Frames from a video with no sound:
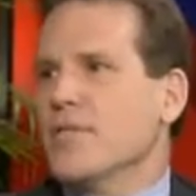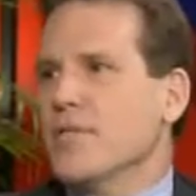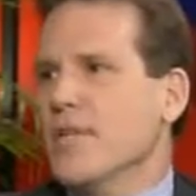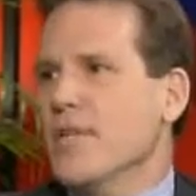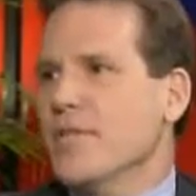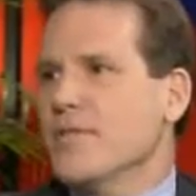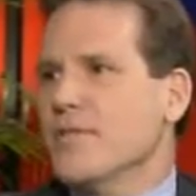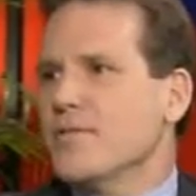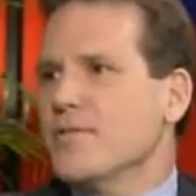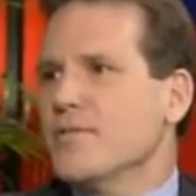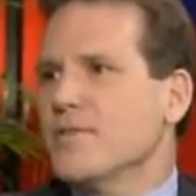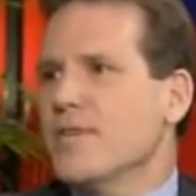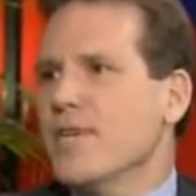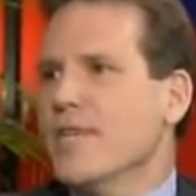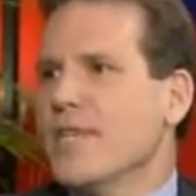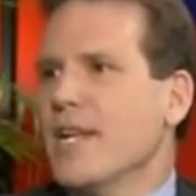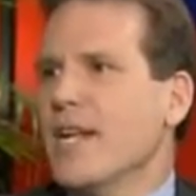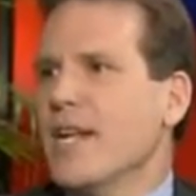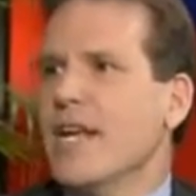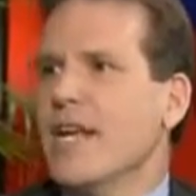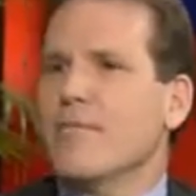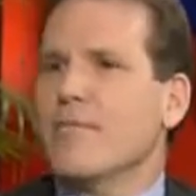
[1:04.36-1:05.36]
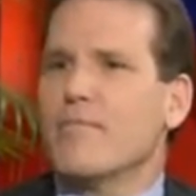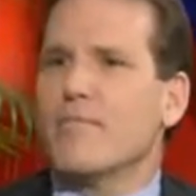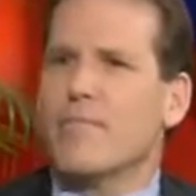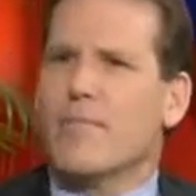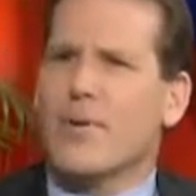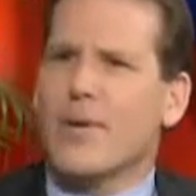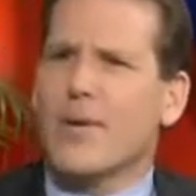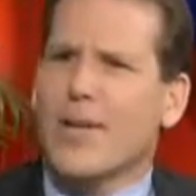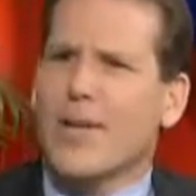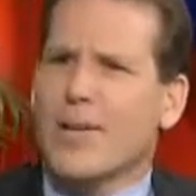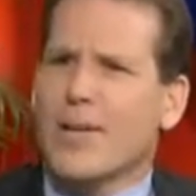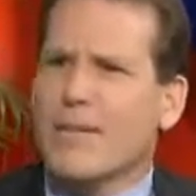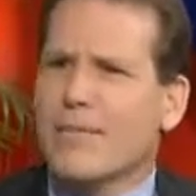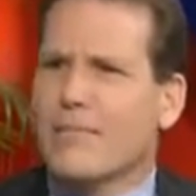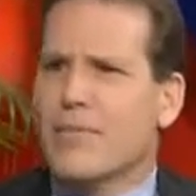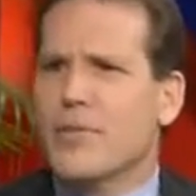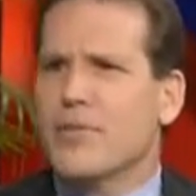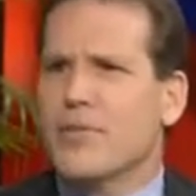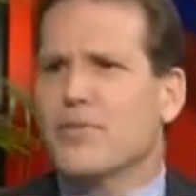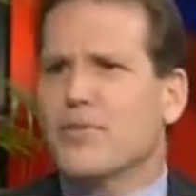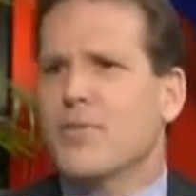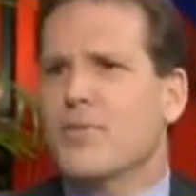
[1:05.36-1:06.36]
to this, and I had a pretty
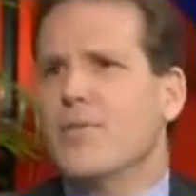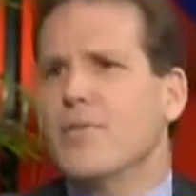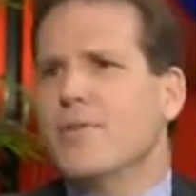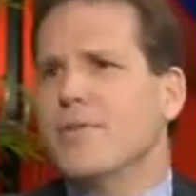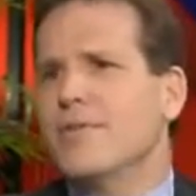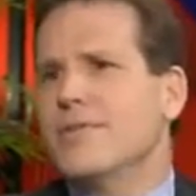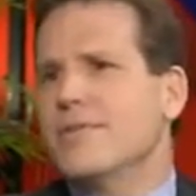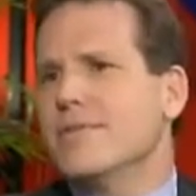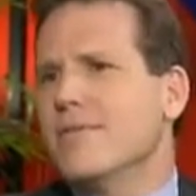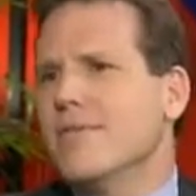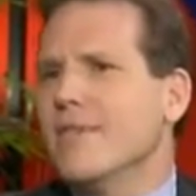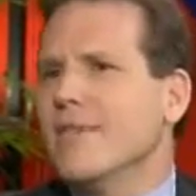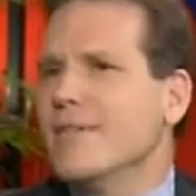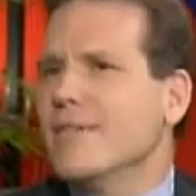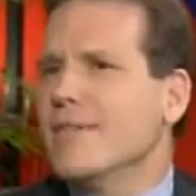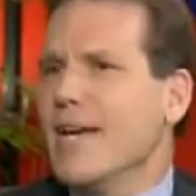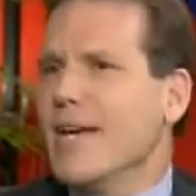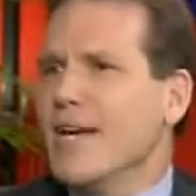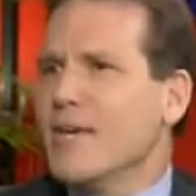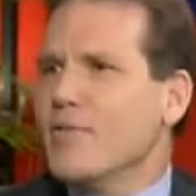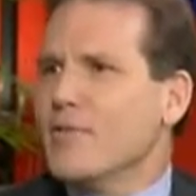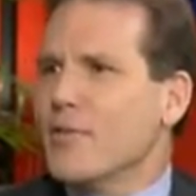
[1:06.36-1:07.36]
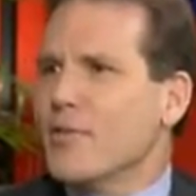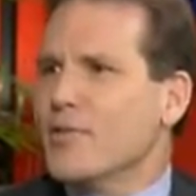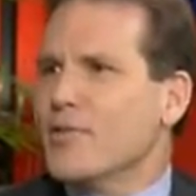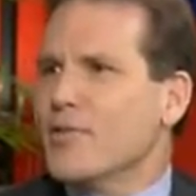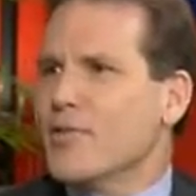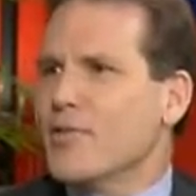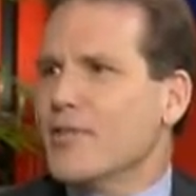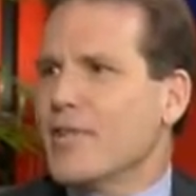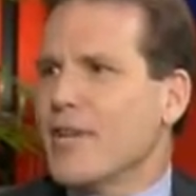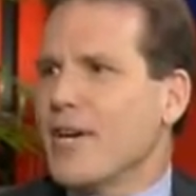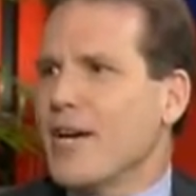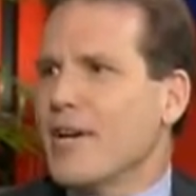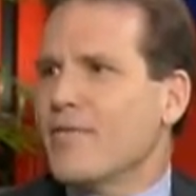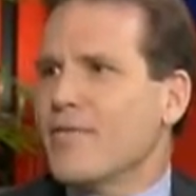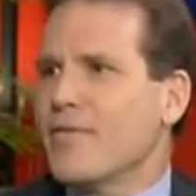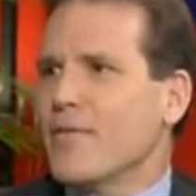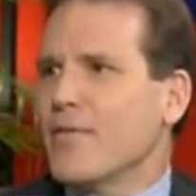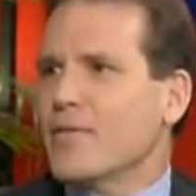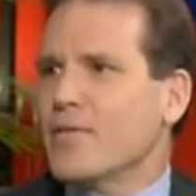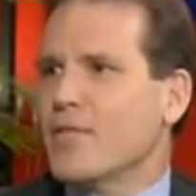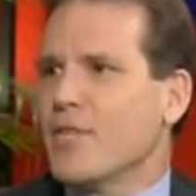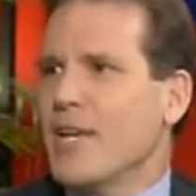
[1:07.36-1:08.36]
miserable atheistic life
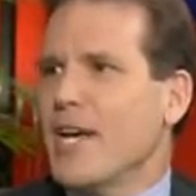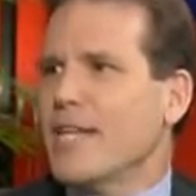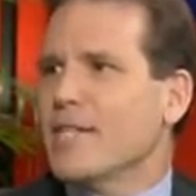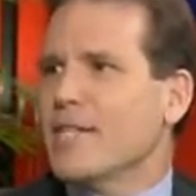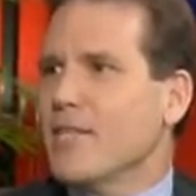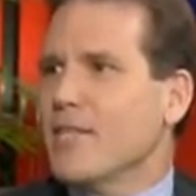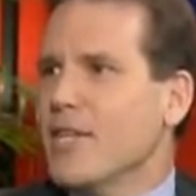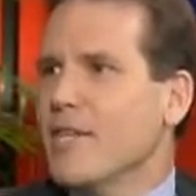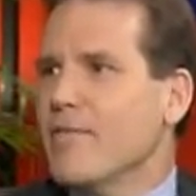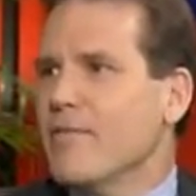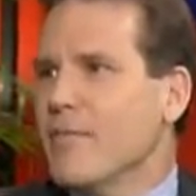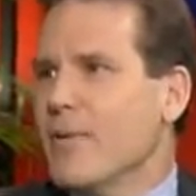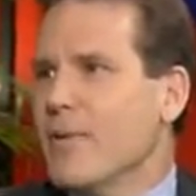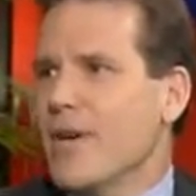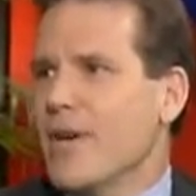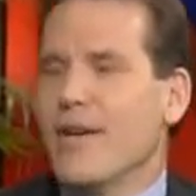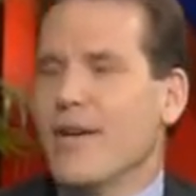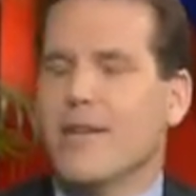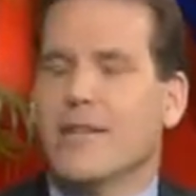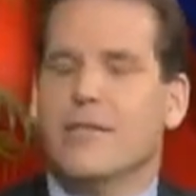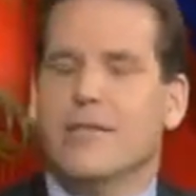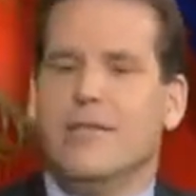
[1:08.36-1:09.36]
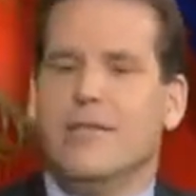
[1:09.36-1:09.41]
and was glad to leave it behind.